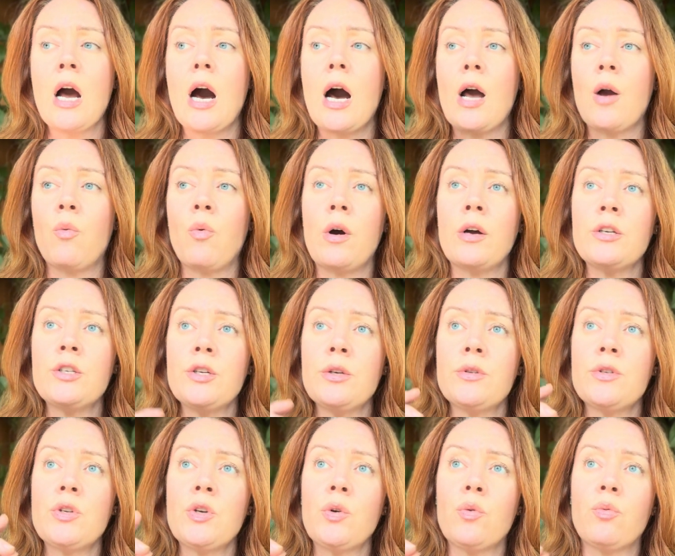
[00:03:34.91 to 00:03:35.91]
I want you
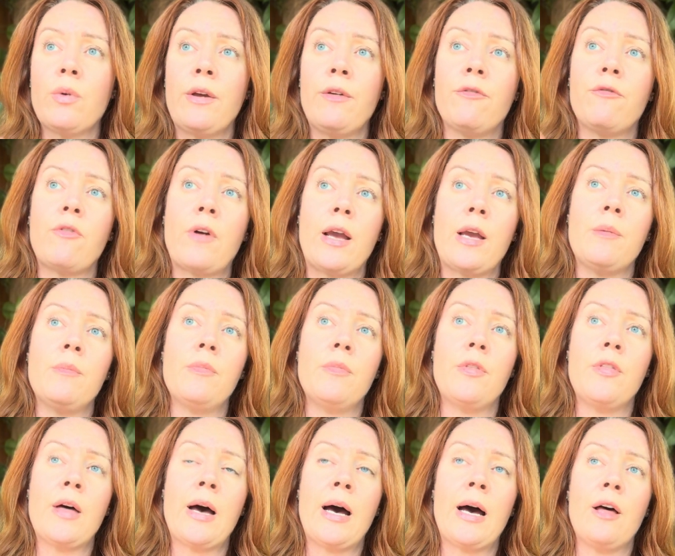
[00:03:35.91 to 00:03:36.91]
to reframe
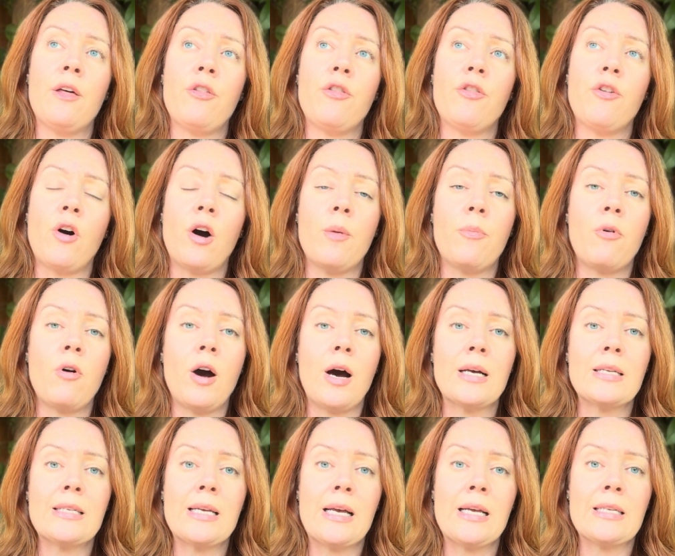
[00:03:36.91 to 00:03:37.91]
that thought
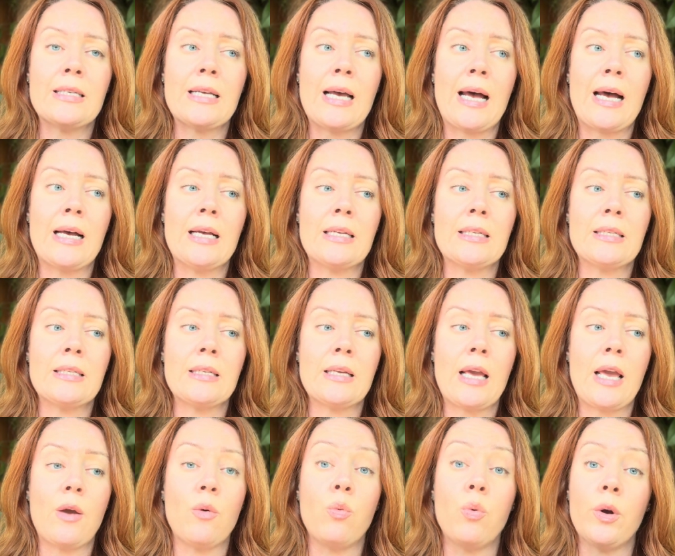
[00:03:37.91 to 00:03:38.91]
process as
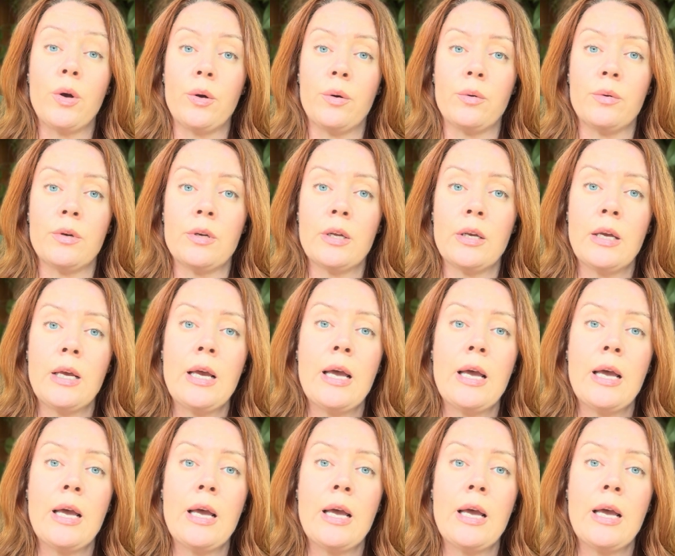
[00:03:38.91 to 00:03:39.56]
a wound.